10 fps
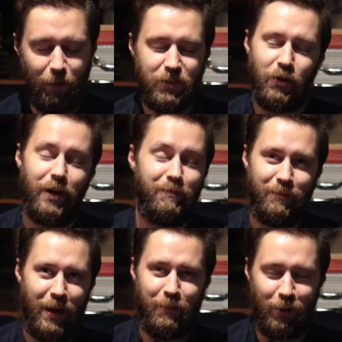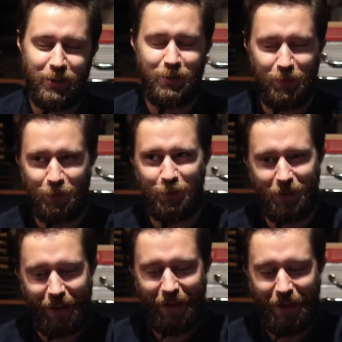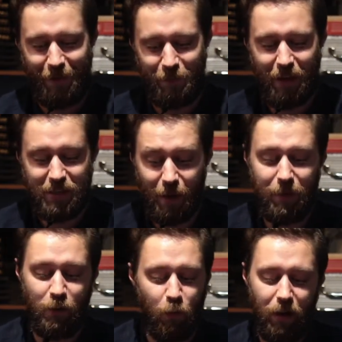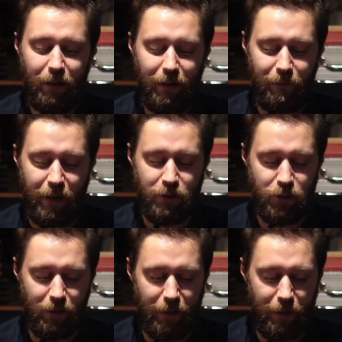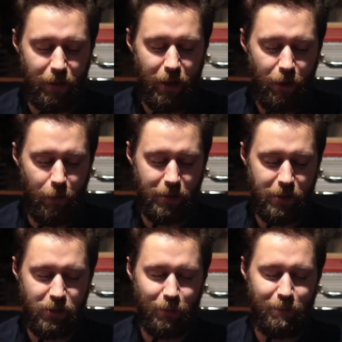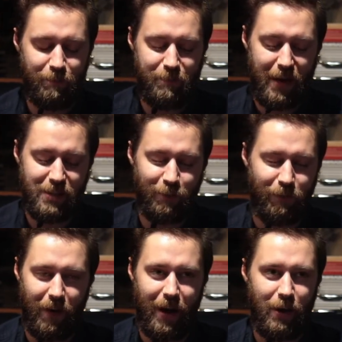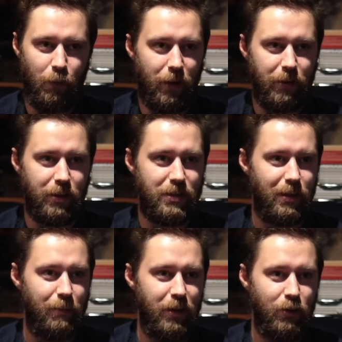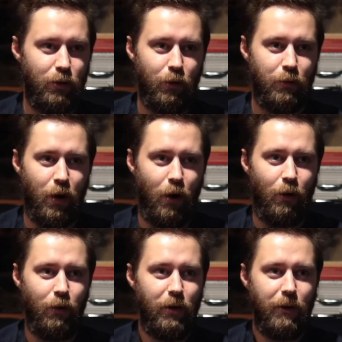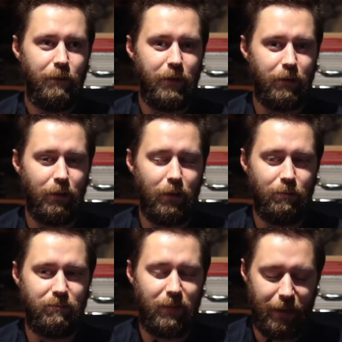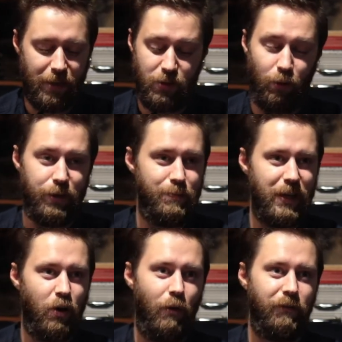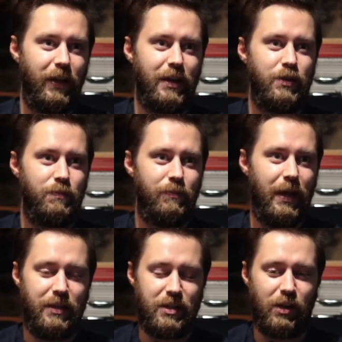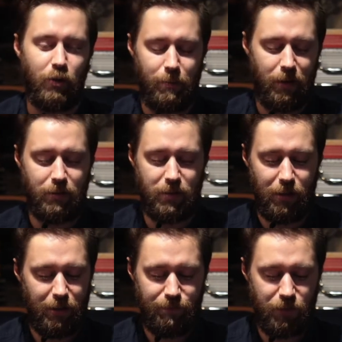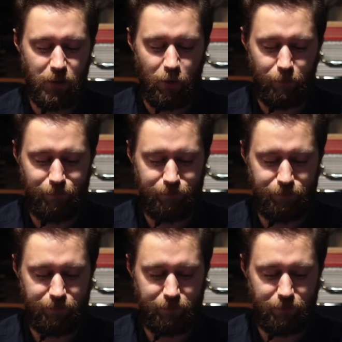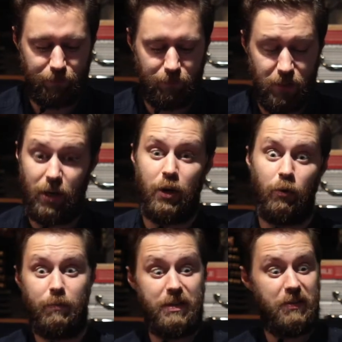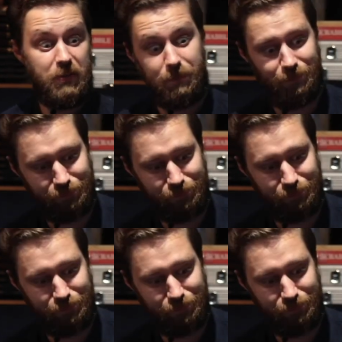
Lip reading: Sorry, my apologies to be rude. Somebody will eventually, whether it's your best friend, whether it's somebody you don't know, there will, I guess, always be conflict and disagreement. So, start your own business.